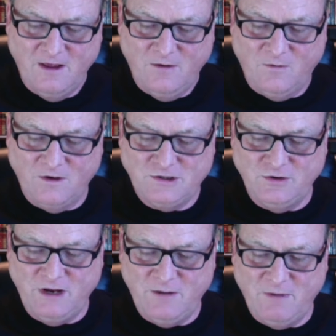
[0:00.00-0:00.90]
What you
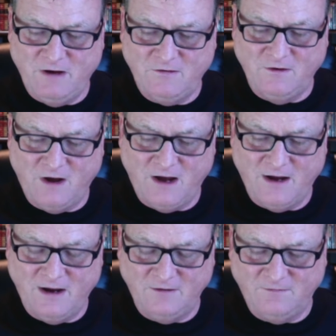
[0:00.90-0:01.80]
eat makes you hot.
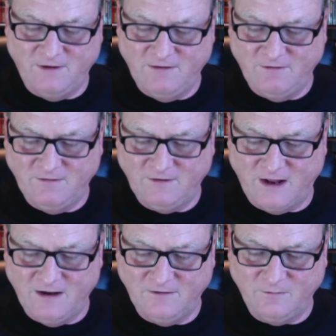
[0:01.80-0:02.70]
As flavor
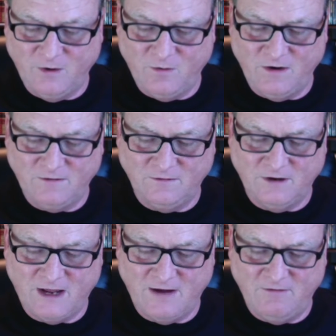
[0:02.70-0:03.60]
zealots, we want to
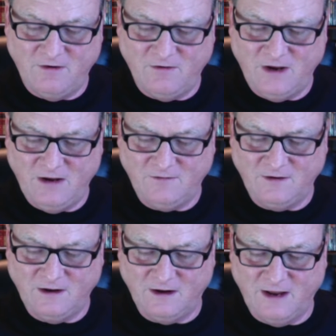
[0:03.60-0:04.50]
enliven your eats,
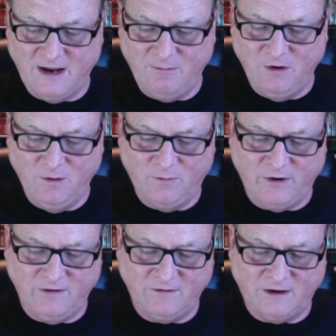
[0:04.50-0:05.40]
and Clam Lube
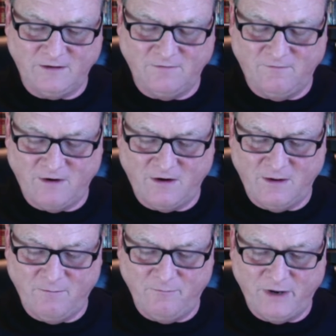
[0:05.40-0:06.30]
brings out the
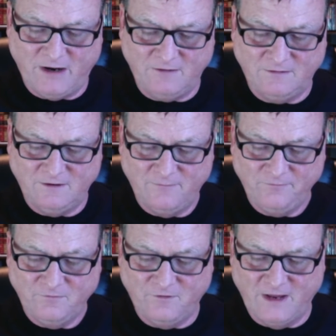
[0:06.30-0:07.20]
very best
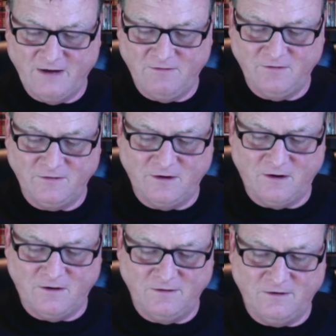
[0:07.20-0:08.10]
flavors in
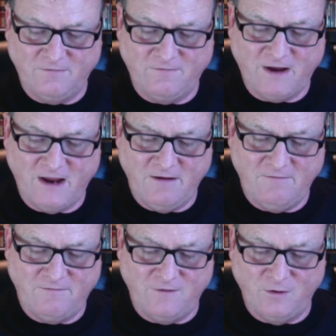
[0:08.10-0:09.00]
all your fave
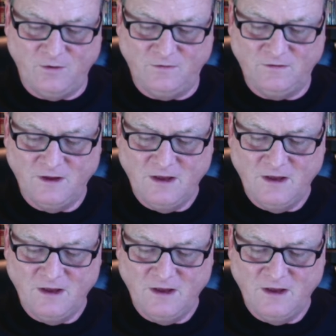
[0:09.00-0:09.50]
foods.